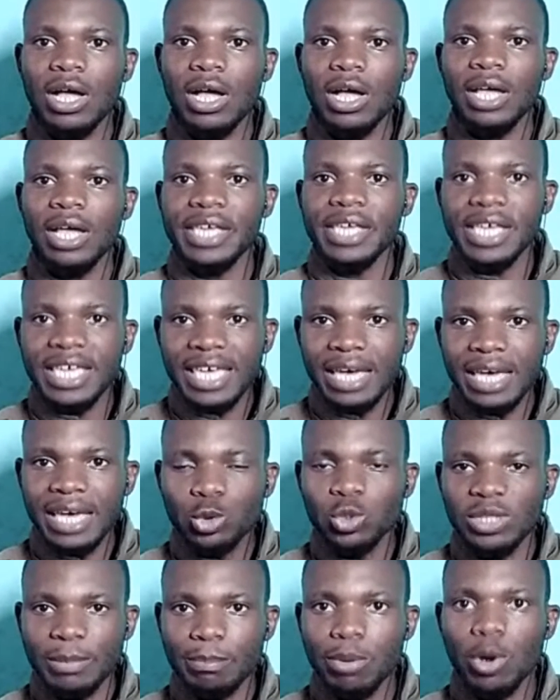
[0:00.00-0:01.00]
he came
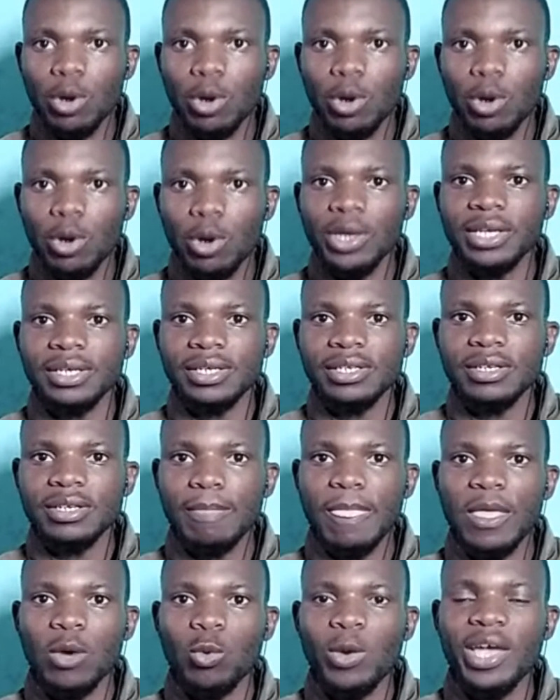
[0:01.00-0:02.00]
to the point
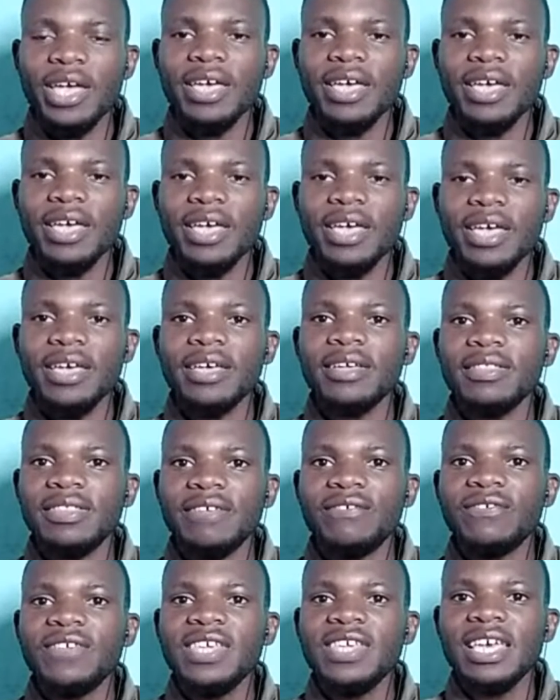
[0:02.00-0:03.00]
where the
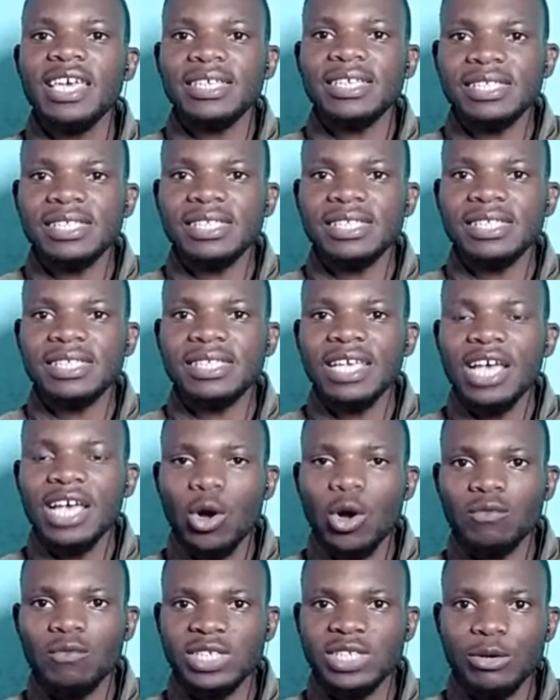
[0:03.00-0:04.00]
fears
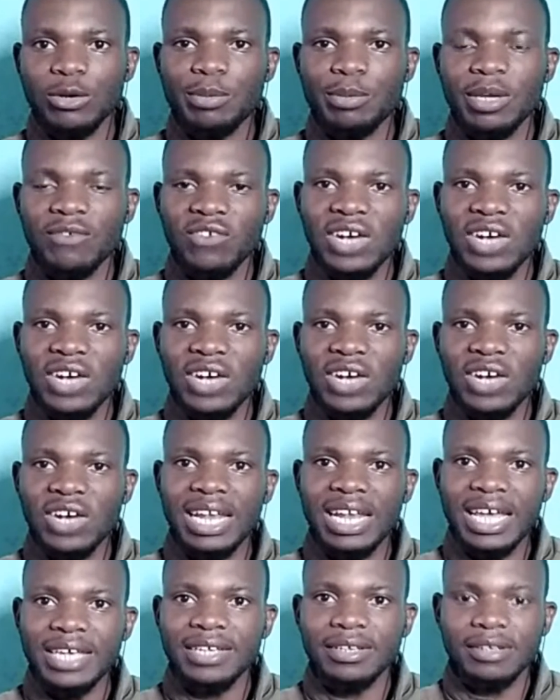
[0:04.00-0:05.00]
of ZANU PF are
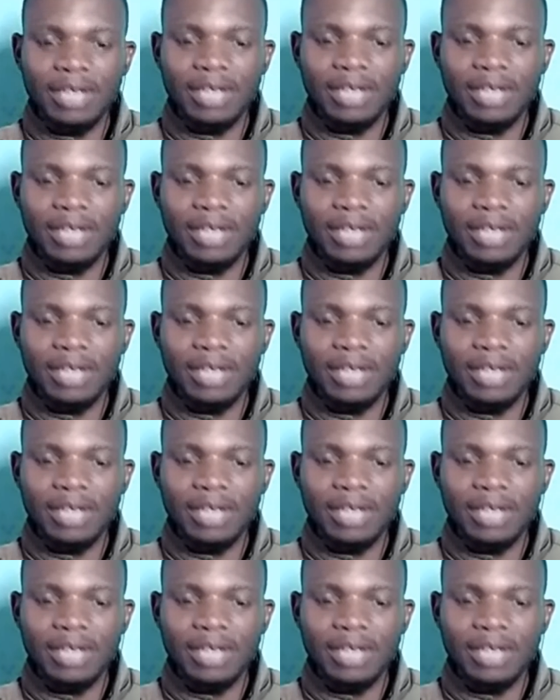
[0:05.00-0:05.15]
lying.